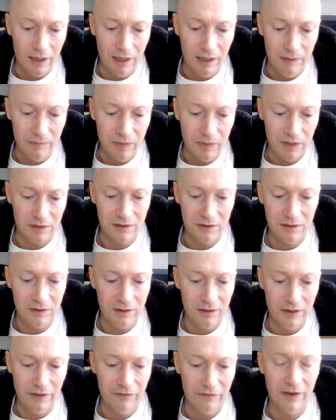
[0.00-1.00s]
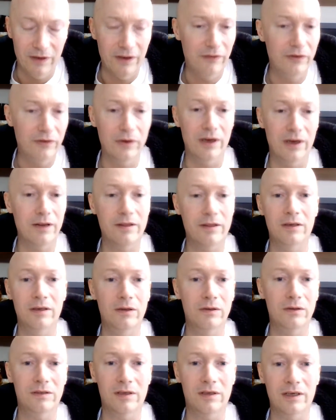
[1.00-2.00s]
Plus, if you've got anything that
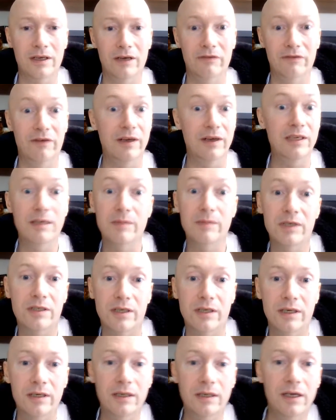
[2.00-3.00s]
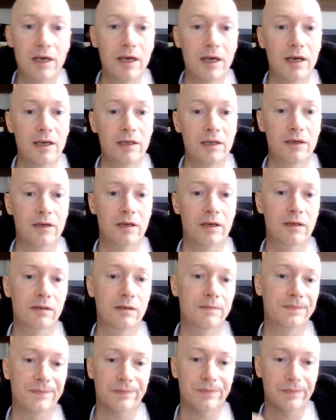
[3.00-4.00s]
looks like a vending machine, you can
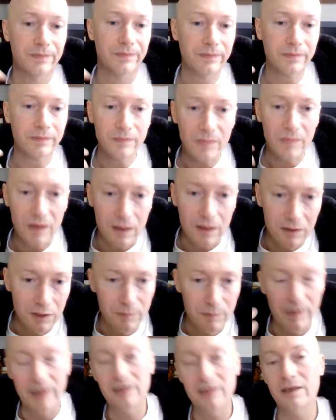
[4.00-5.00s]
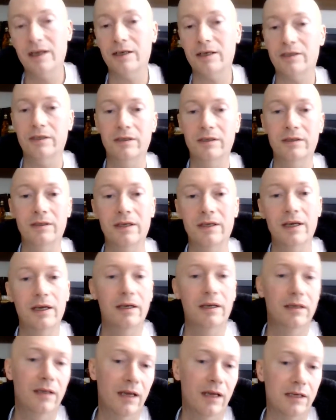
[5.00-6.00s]
spend an action
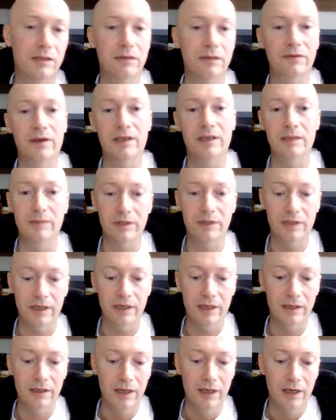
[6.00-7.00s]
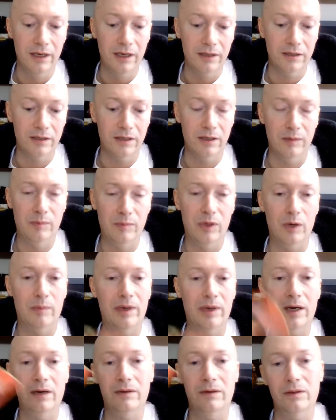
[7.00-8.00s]
next to a vending machine to pop
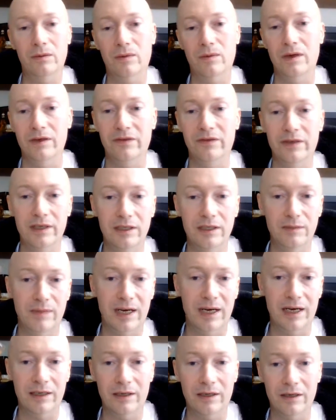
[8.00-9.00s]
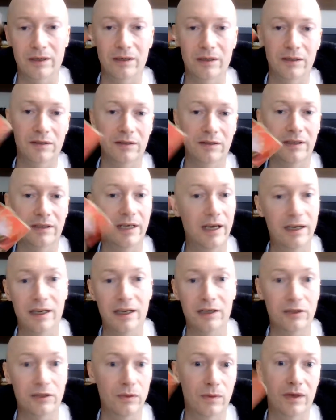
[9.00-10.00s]
out one of these mad cards and get an
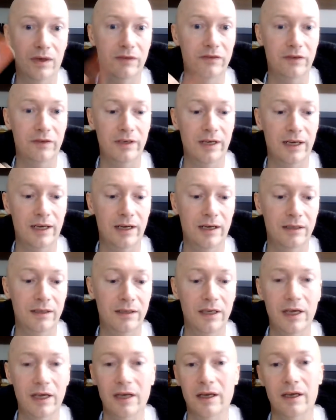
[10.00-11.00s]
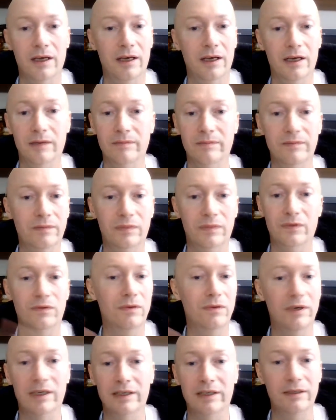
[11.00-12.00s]
extra one for your hand.
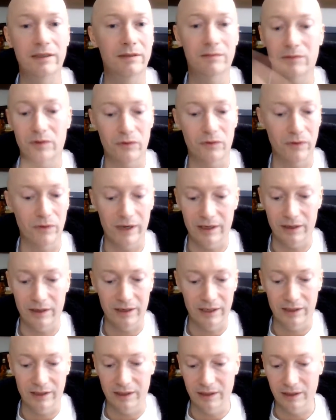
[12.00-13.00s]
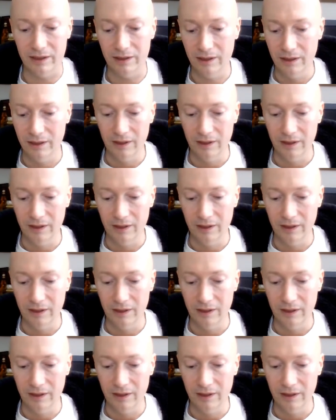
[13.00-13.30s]
Really great idea.